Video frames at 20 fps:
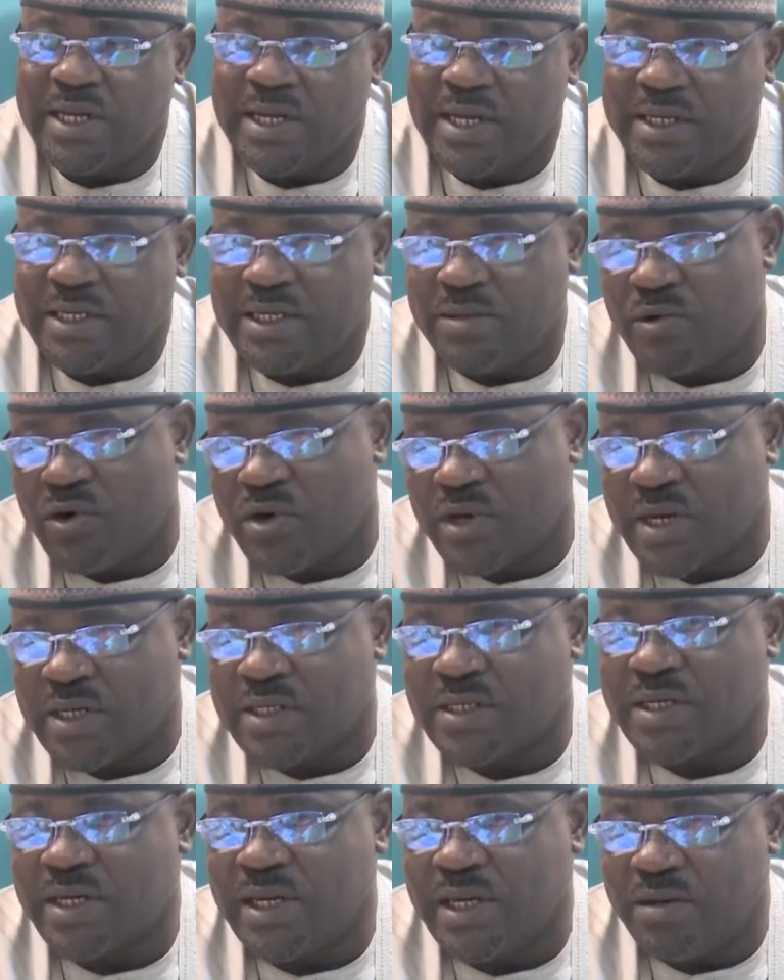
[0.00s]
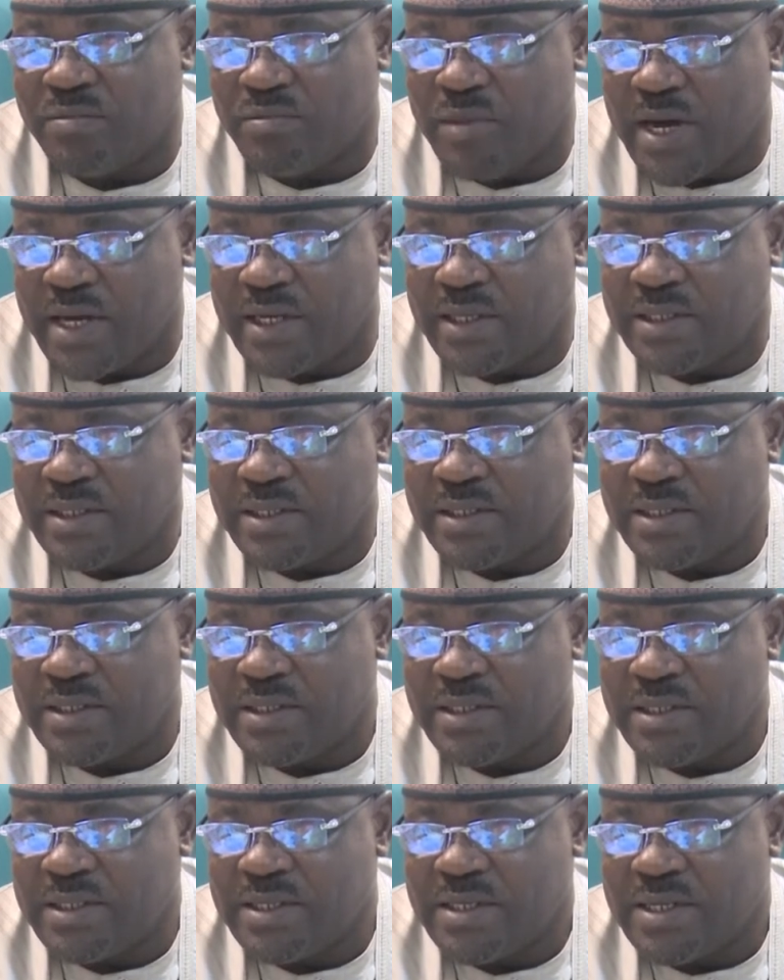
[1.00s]
and democratically bite,
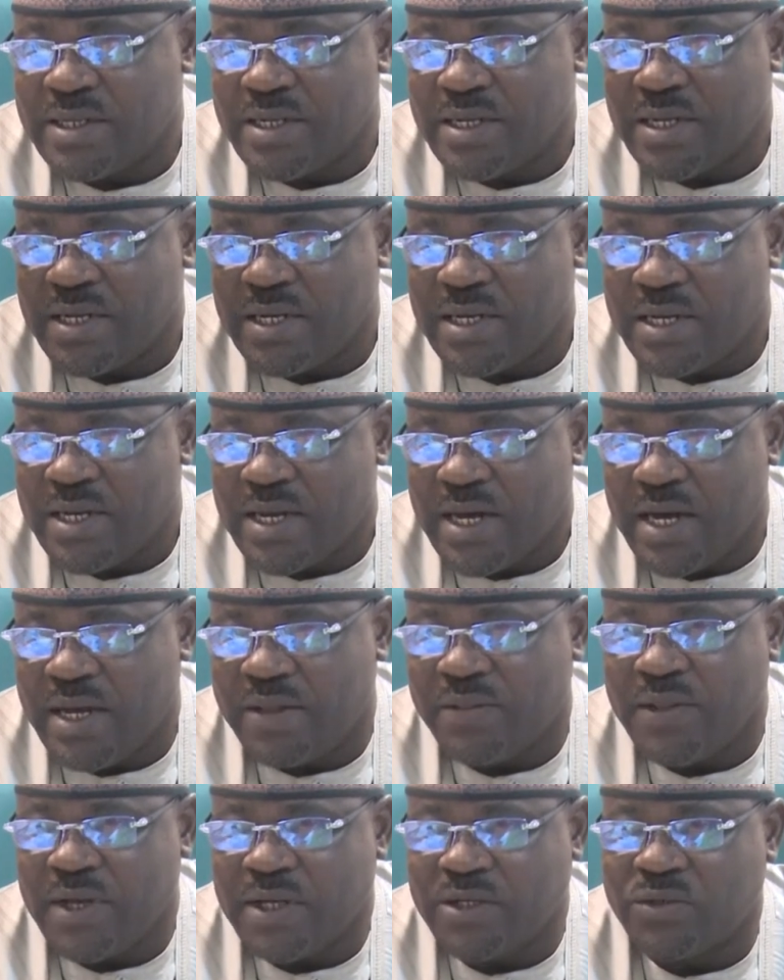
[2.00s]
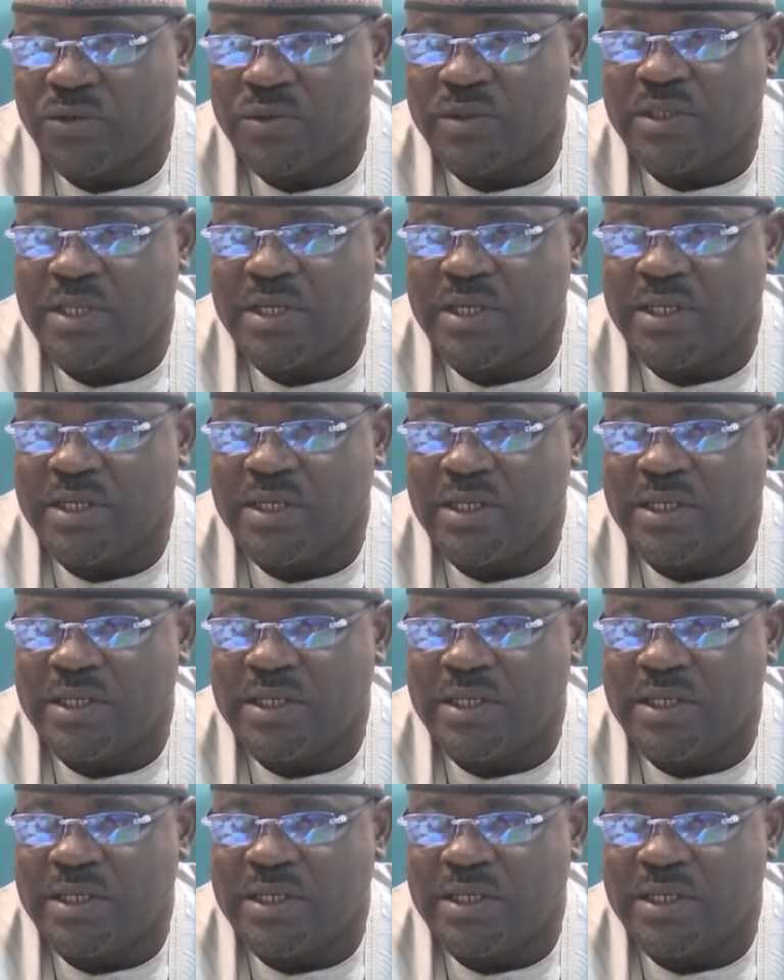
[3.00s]
and that was the